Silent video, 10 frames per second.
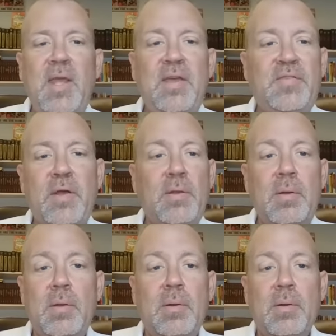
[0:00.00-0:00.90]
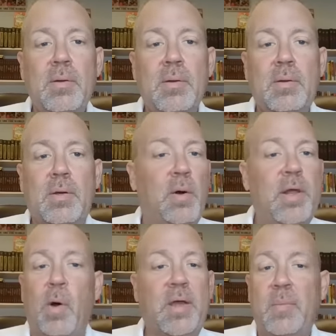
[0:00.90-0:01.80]
he said,
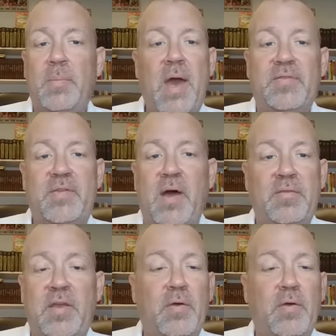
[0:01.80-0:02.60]
Cody won't get past us.